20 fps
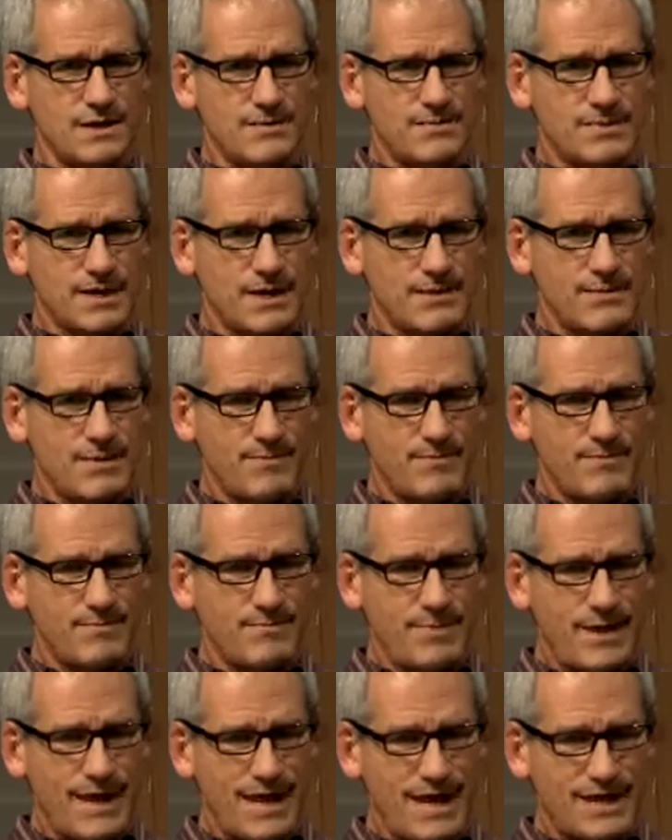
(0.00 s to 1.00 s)
became a
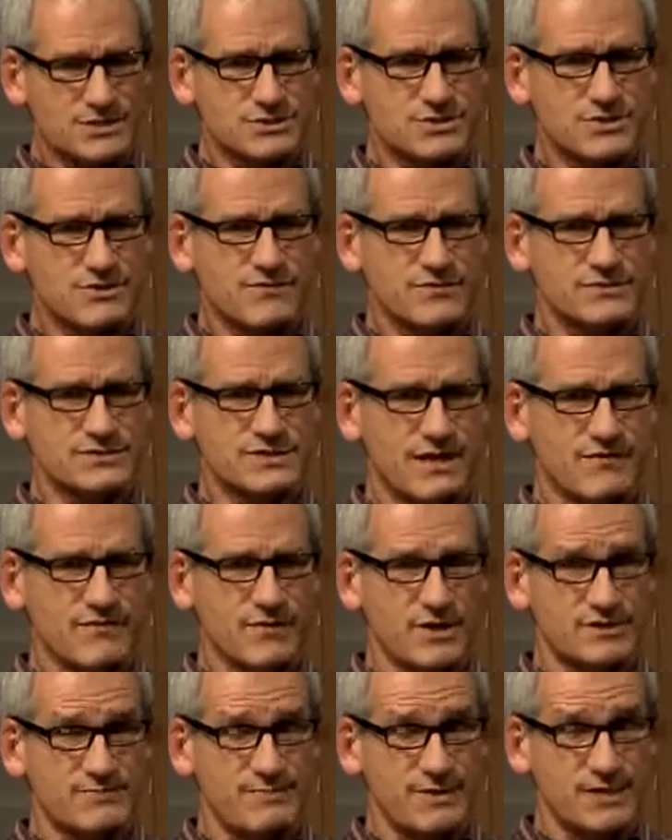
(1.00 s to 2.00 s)
pastor for Sovereign
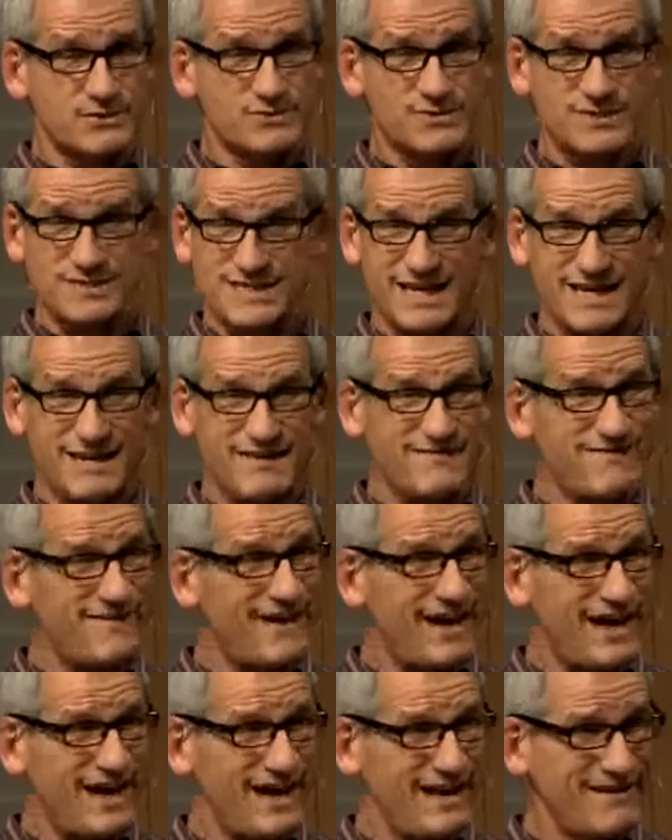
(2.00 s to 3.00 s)
Grace Ministries in
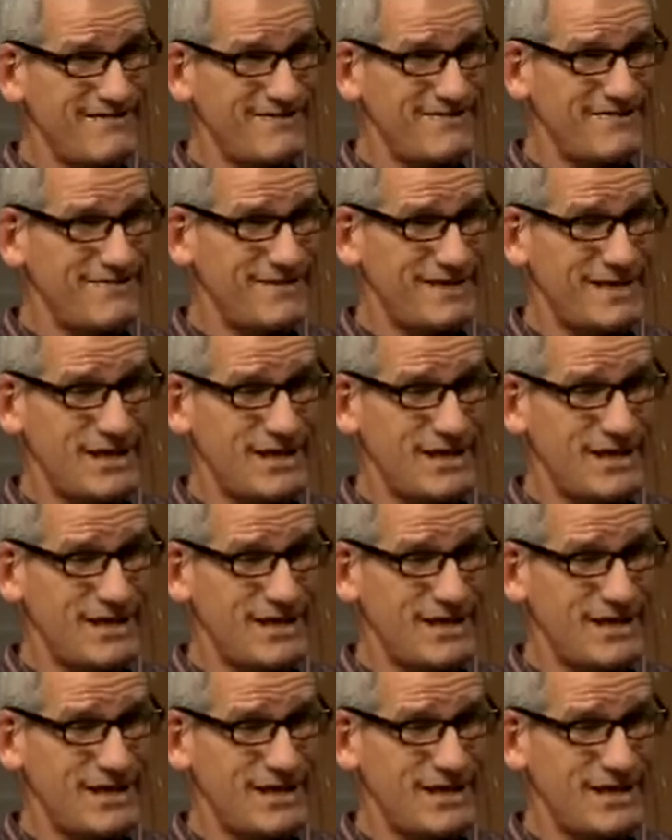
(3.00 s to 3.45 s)
85,